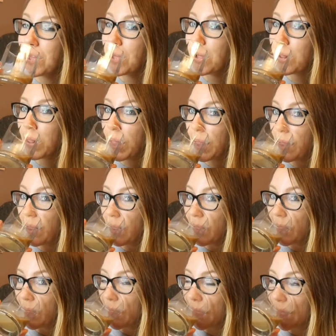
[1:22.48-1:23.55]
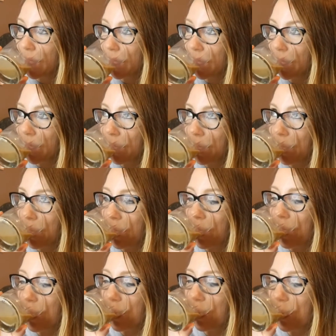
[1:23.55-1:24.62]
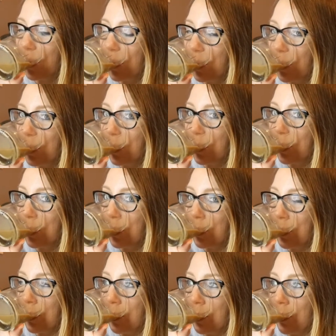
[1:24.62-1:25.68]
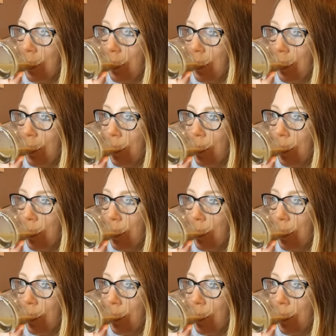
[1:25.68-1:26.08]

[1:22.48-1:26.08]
[no speech]